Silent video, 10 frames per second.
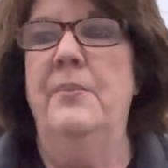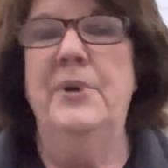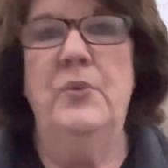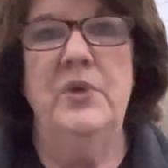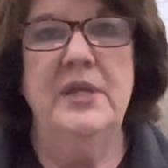
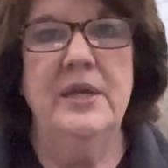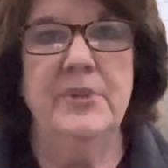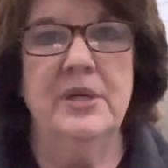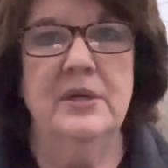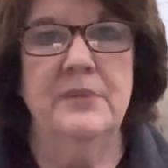But when they
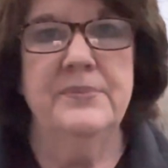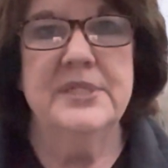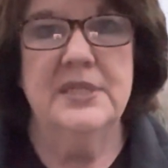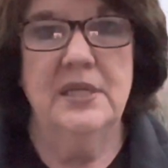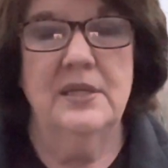become
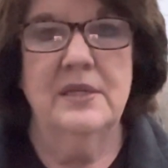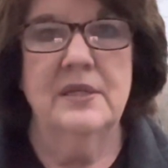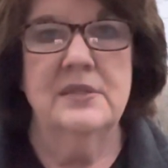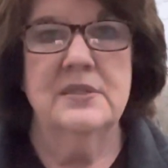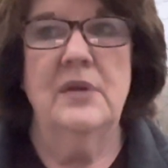
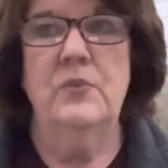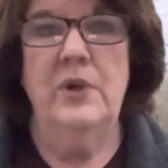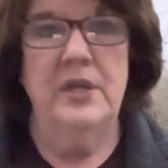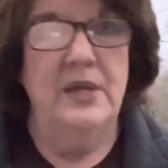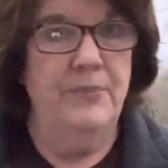seedlings and
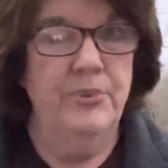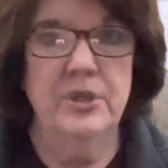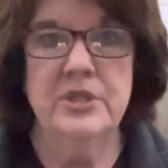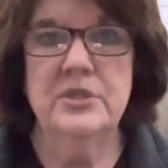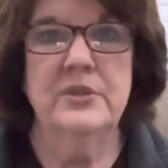when I'm
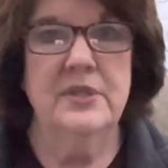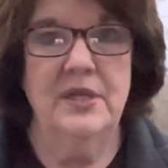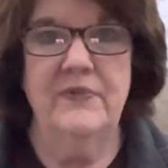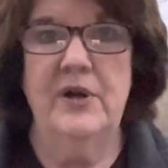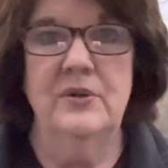pretty sure that
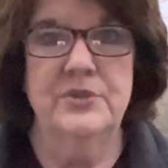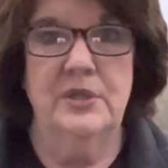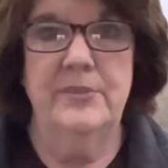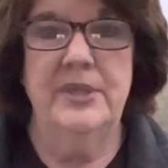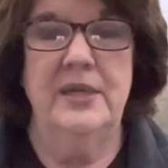they've all
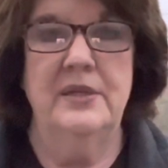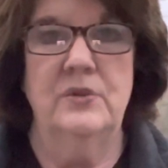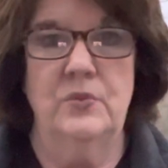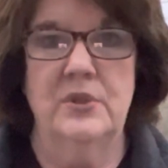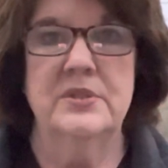germinated,
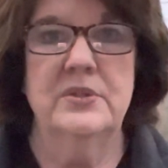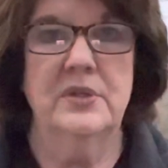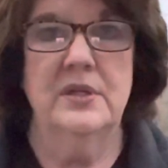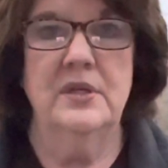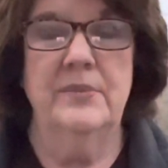the ones that are
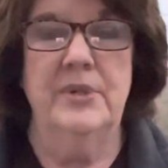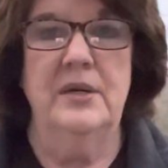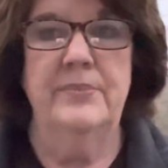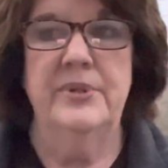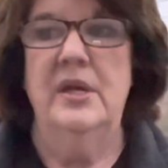going to come
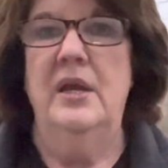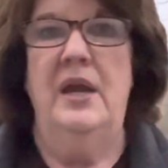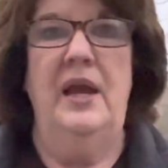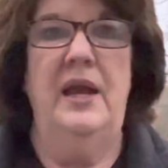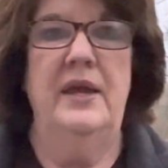up,
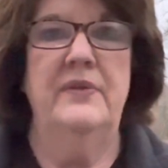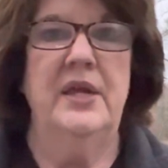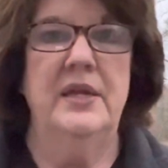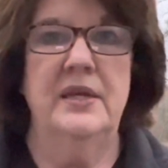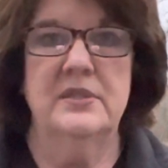and
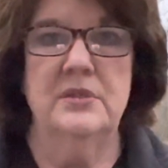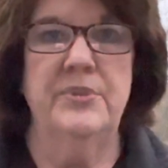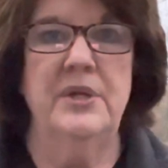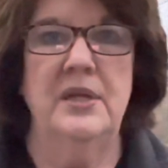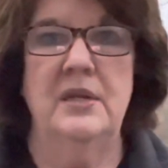they get to
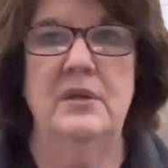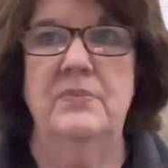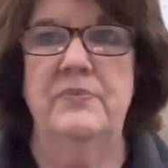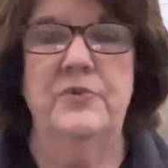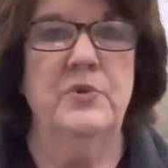be
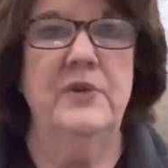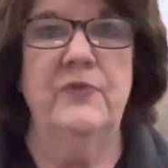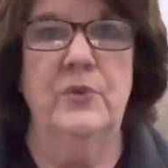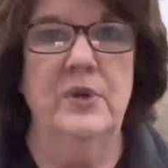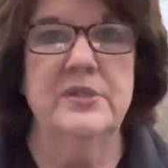three,
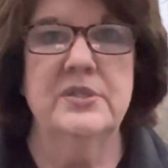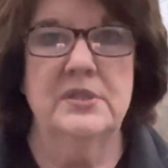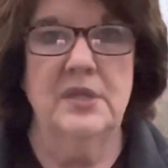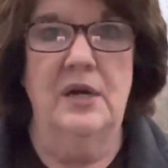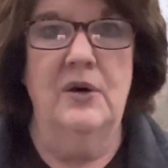four inches
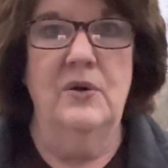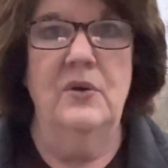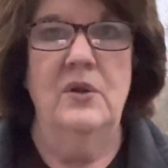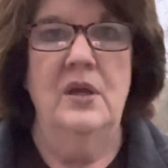tall,